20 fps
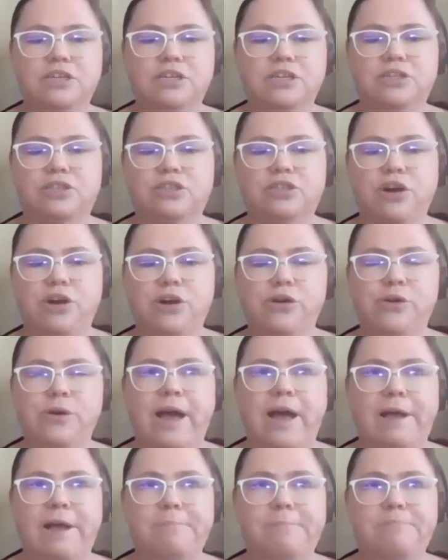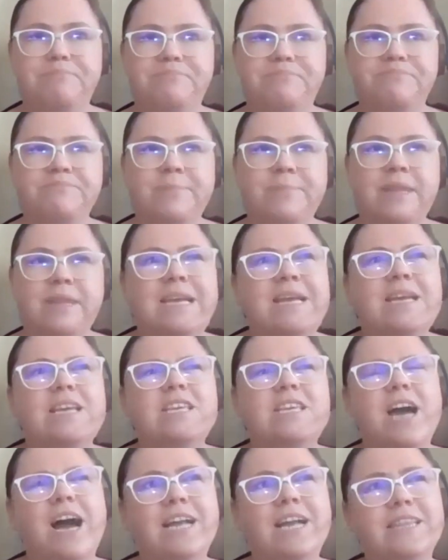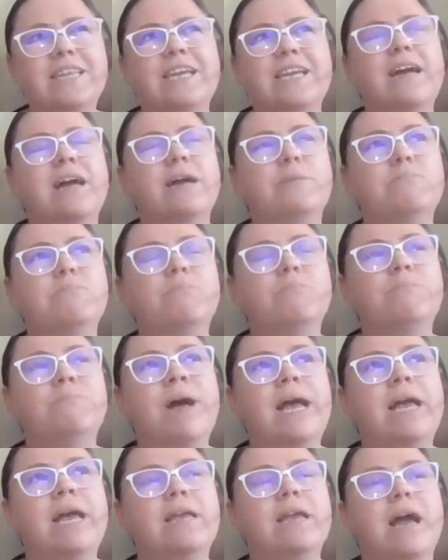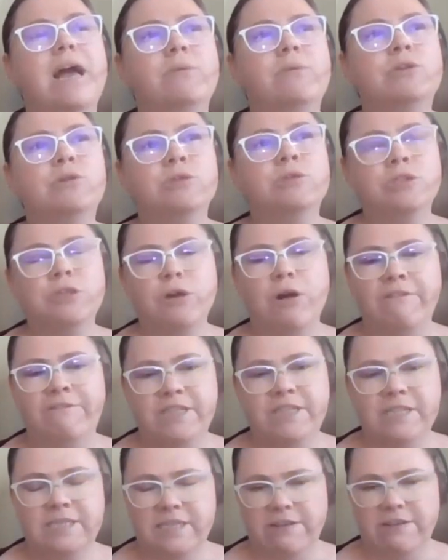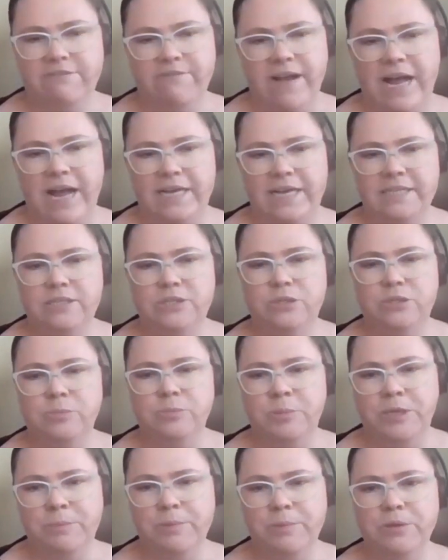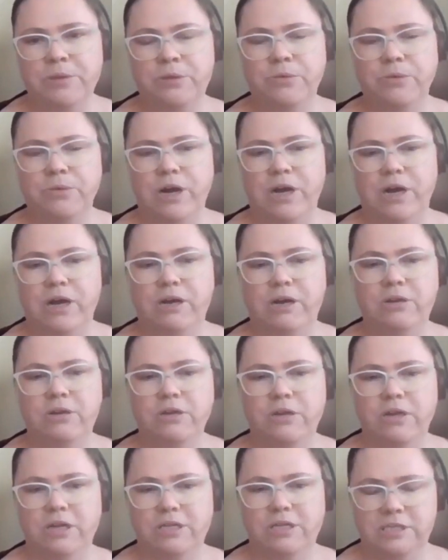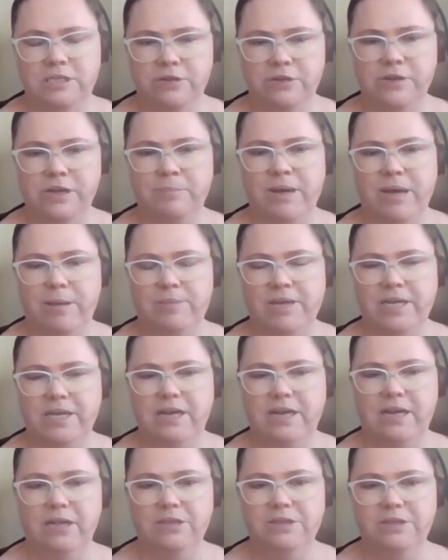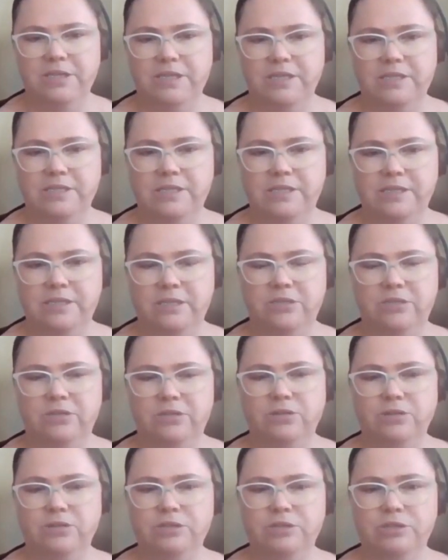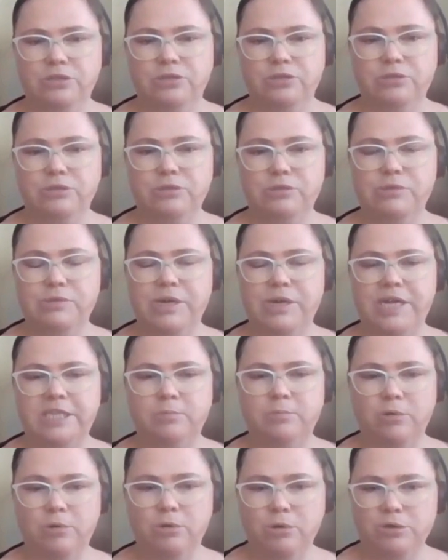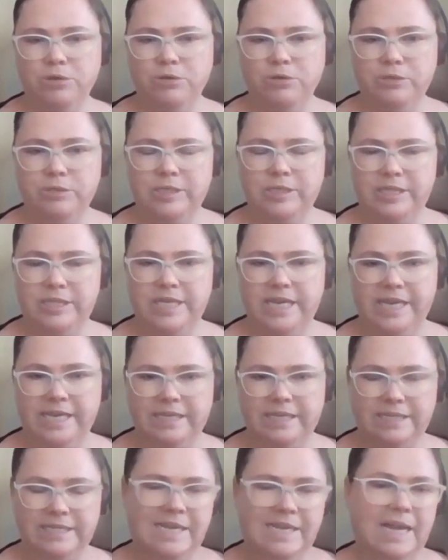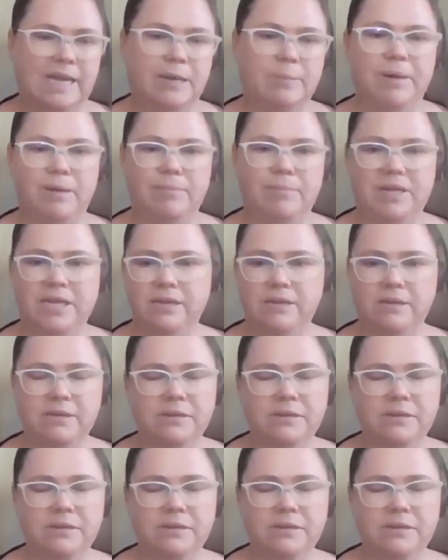So I think I would also offer this advice to people who are considering public health is, to explore those things like public